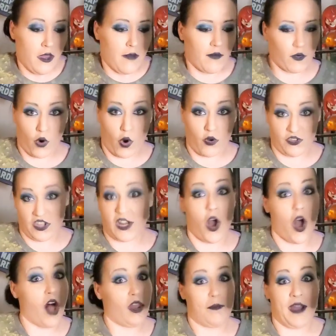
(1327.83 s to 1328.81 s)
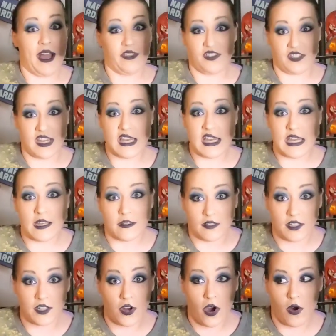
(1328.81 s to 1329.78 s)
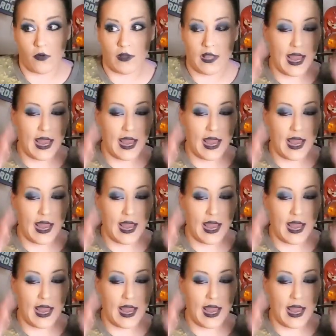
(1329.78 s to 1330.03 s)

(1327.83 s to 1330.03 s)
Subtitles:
But Rowan's like all up on this key, you know?